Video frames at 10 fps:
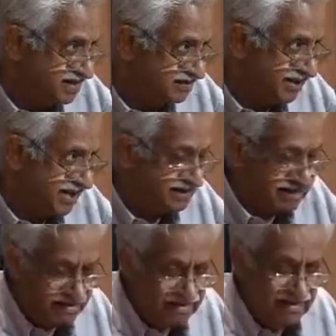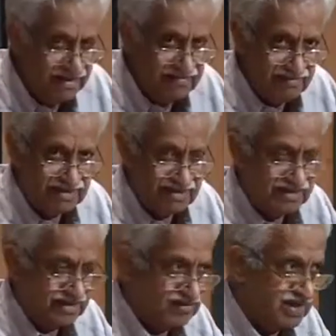and spectator,
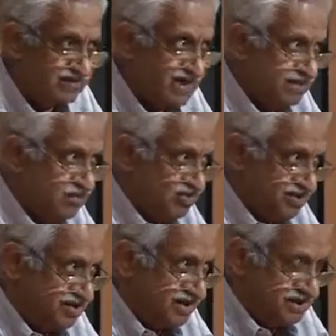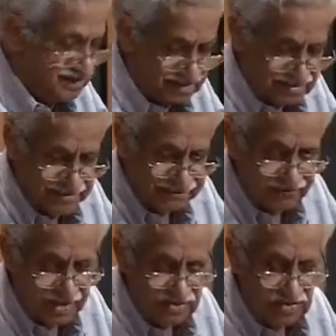but that's what we are most of the cases.
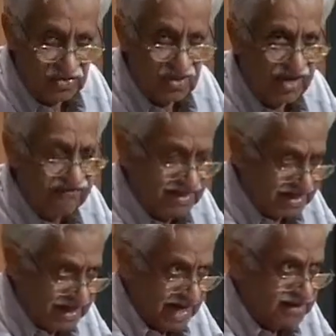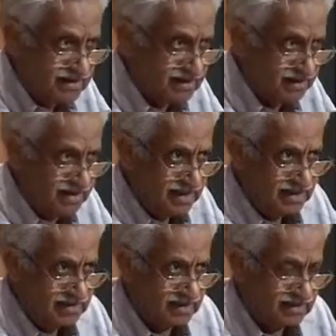So I'm very glad
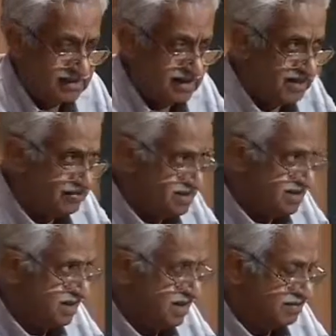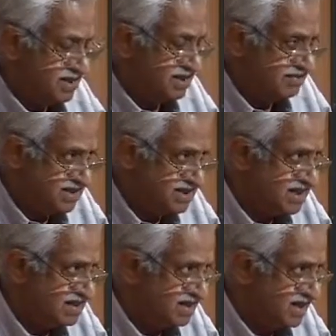that Admiral Vijay
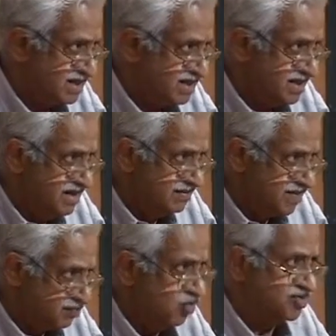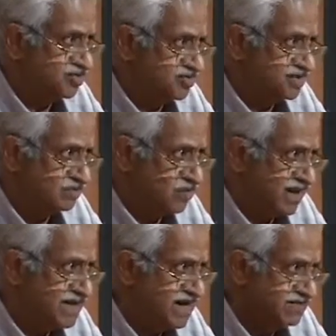Shankar proposed that
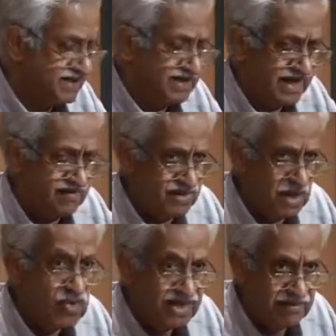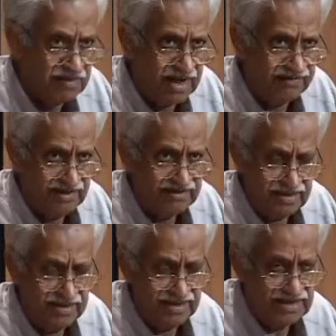why not we have a round table on
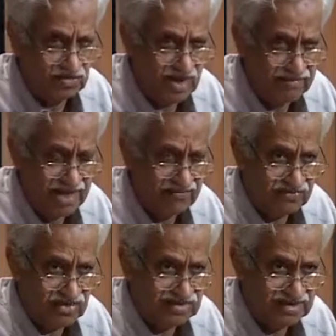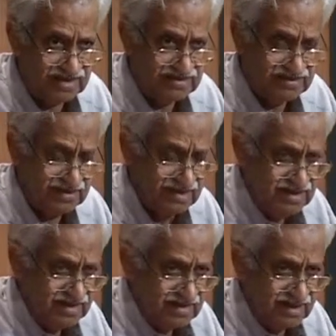this. And he is one man, of course, he has
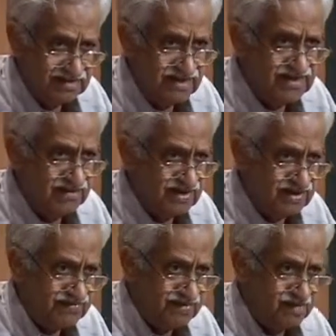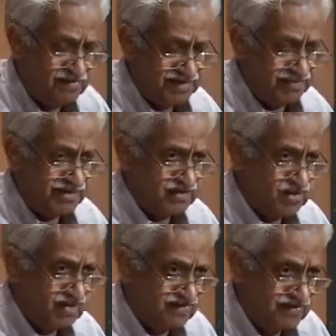seen the world from a
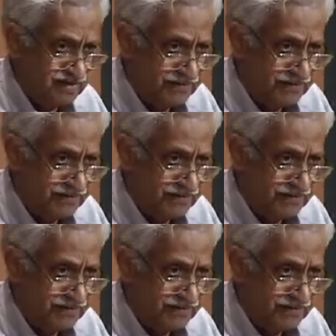perspective of